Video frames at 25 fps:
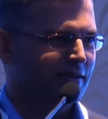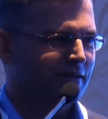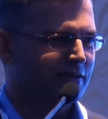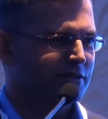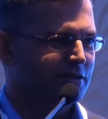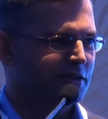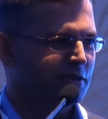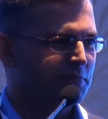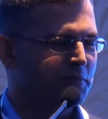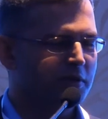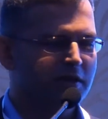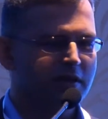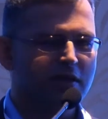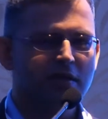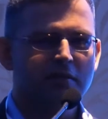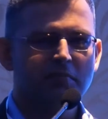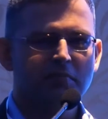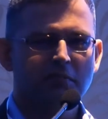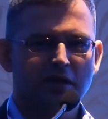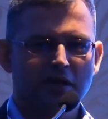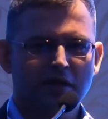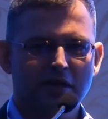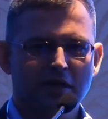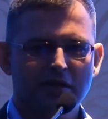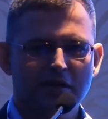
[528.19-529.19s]
Typical
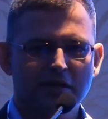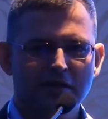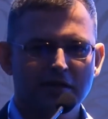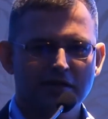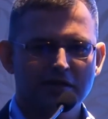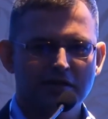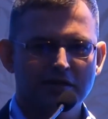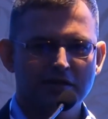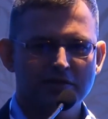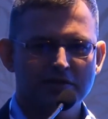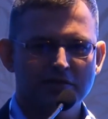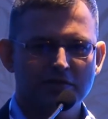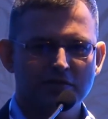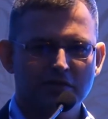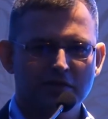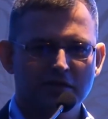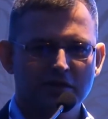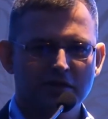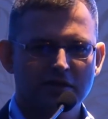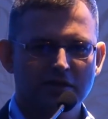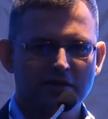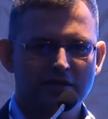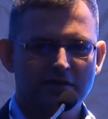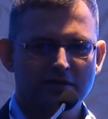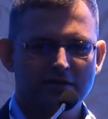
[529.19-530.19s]
Malayali is a
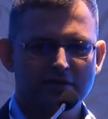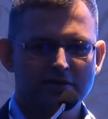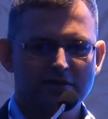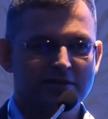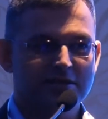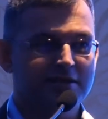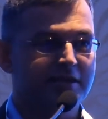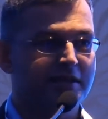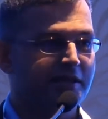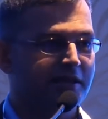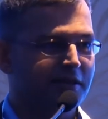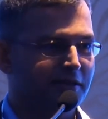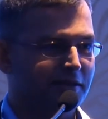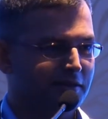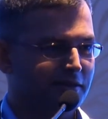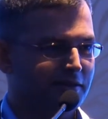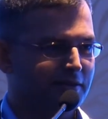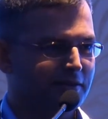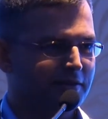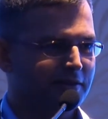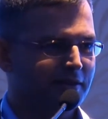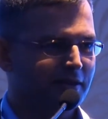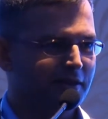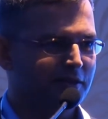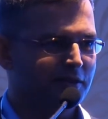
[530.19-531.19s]
very cynical
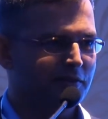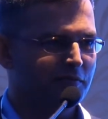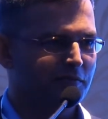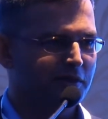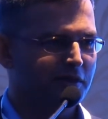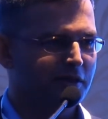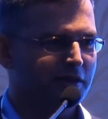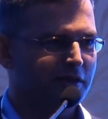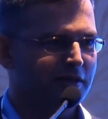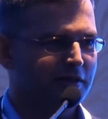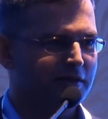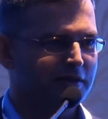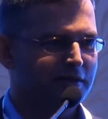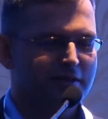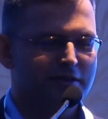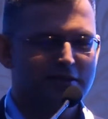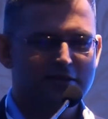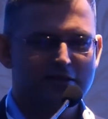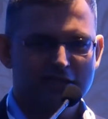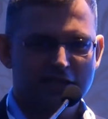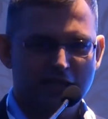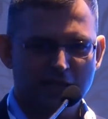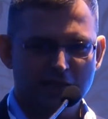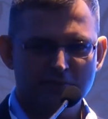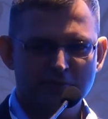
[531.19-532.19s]
and a very
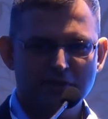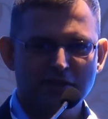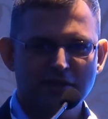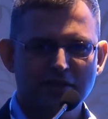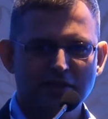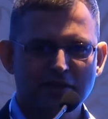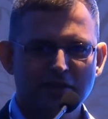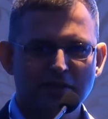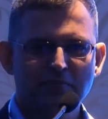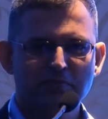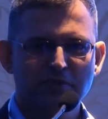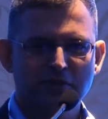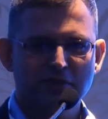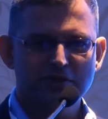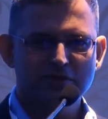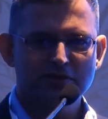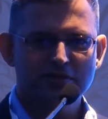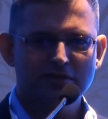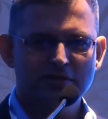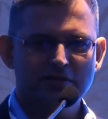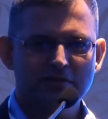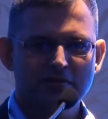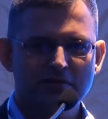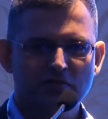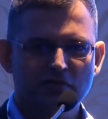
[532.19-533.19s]
skeptical
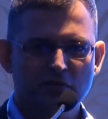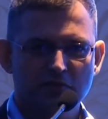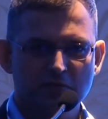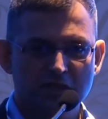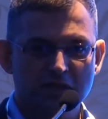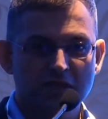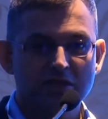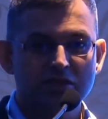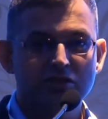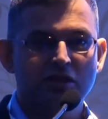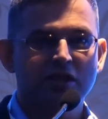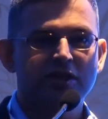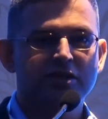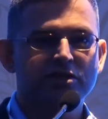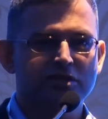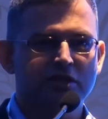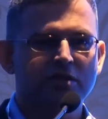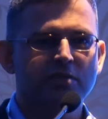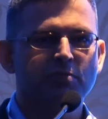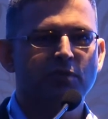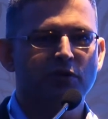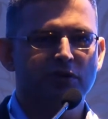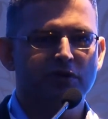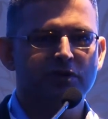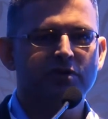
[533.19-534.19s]
person from an intellectual
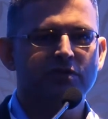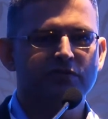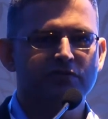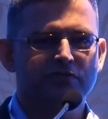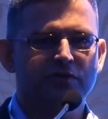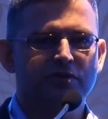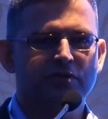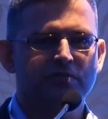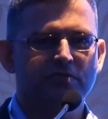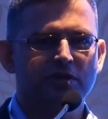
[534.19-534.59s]
point of view,